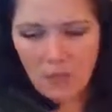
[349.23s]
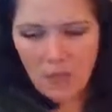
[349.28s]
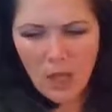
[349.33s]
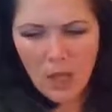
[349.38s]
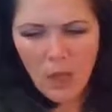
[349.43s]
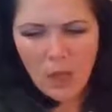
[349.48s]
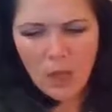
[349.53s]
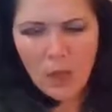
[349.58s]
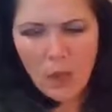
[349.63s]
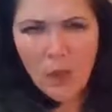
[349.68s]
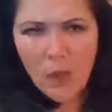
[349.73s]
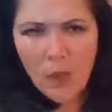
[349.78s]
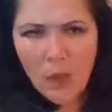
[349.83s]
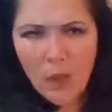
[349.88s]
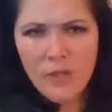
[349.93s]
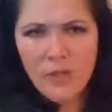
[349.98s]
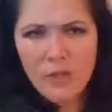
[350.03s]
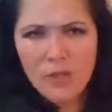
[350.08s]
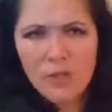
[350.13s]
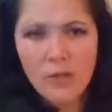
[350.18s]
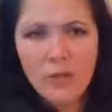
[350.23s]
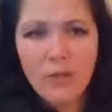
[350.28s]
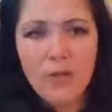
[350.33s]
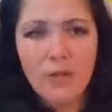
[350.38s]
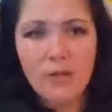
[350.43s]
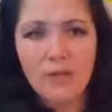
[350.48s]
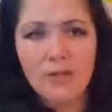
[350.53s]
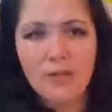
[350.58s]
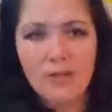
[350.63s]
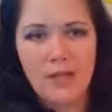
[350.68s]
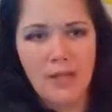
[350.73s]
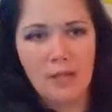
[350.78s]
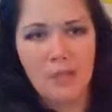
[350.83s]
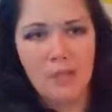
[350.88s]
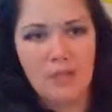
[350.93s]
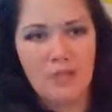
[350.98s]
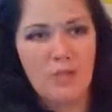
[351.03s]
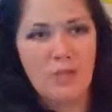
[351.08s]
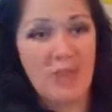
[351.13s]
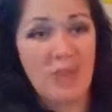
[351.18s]
You want to make sure you understand
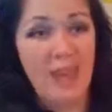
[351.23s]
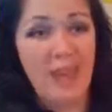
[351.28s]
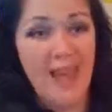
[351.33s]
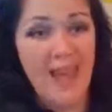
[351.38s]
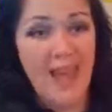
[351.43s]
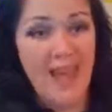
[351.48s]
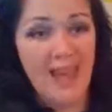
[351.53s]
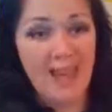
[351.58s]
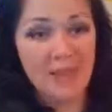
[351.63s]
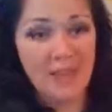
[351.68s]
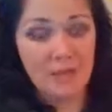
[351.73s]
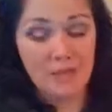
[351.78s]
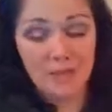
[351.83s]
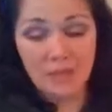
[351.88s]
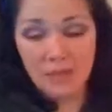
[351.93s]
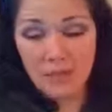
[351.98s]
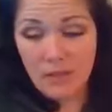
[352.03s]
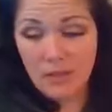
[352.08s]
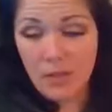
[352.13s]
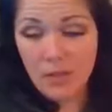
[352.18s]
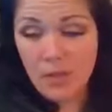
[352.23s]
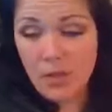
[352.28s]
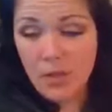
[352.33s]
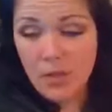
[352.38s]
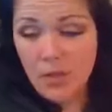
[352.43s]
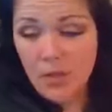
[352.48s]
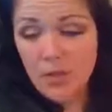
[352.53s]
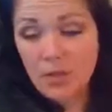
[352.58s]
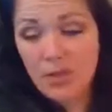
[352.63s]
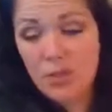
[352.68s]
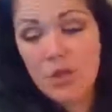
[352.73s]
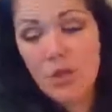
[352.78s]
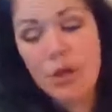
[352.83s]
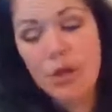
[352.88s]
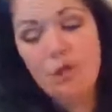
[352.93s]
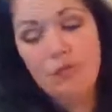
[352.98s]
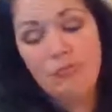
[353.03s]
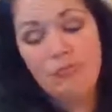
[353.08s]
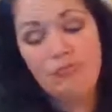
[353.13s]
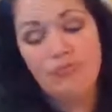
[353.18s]
what's being asked. So
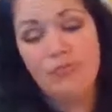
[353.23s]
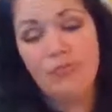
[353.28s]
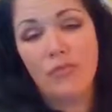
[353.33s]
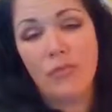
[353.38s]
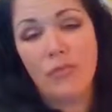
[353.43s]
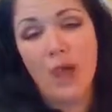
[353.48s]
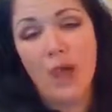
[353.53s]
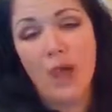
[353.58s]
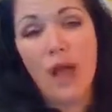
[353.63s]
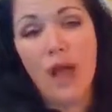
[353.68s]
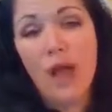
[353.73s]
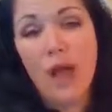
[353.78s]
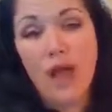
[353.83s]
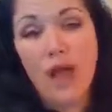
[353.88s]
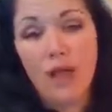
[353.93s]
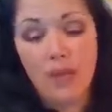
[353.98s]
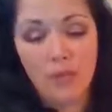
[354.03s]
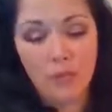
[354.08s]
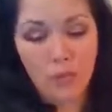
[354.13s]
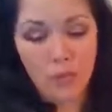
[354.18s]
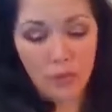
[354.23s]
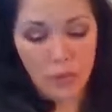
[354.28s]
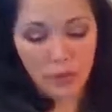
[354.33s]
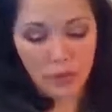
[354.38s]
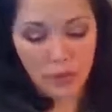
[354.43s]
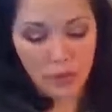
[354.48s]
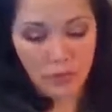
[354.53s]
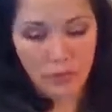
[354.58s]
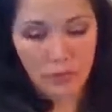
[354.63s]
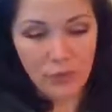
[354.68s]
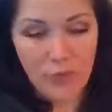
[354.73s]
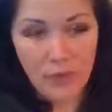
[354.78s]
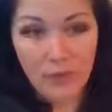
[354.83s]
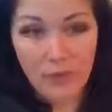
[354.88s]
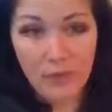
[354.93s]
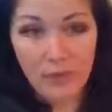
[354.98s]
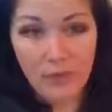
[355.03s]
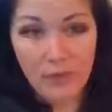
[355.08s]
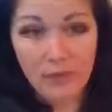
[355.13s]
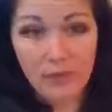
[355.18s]
I am going to read
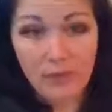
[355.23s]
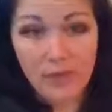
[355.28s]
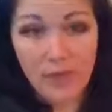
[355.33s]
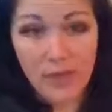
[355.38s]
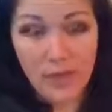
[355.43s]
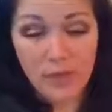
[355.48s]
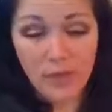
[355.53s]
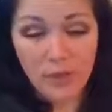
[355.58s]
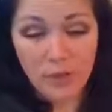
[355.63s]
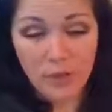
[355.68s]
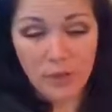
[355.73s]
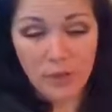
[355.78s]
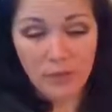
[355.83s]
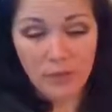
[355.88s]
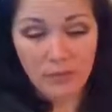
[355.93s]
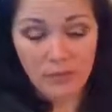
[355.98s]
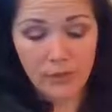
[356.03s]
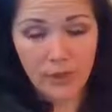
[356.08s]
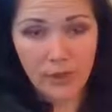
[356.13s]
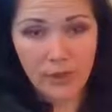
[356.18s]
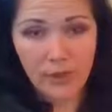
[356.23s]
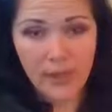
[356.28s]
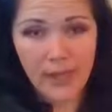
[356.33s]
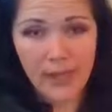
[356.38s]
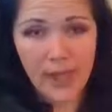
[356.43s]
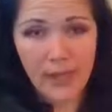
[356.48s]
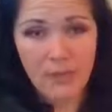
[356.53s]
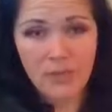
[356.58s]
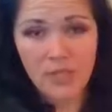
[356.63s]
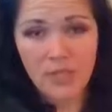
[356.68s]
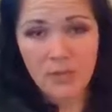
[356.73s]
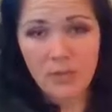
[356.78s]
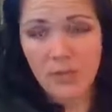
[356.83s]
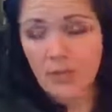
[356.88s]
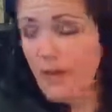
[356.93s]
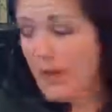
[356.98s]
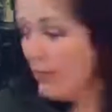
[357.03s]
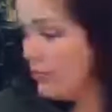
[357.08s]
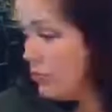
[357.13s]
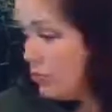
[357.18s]
today's story for you, and it happens to be
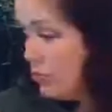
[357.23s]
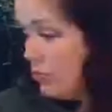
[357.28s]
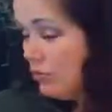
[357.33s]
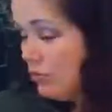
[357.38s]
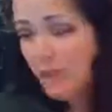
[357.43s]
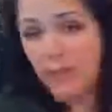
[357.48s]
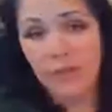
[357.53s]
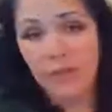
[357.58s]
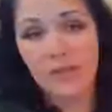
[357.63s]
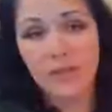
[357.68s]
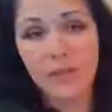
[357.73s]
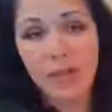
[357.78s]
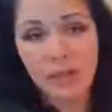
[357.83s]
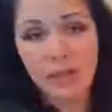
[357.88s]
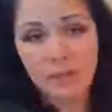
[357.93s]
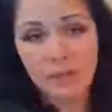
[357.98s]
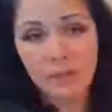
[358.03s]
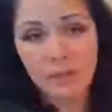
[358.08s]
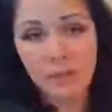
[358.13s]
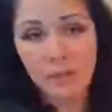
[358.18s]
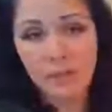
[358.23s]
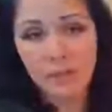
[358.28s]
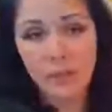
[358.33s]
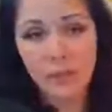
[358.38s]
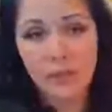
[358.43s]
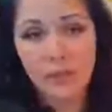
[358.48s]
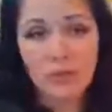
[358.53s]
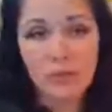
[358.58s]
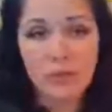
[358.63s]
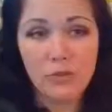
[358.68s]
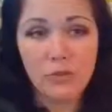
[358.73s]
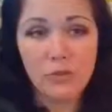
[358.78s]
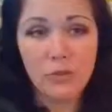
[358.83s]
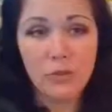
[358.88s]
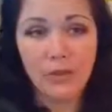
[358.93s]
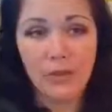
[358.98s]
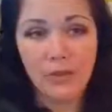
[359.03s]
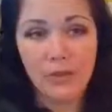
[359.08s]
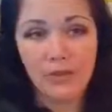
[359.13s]
about Julie, who's next to me doing her schoolwork.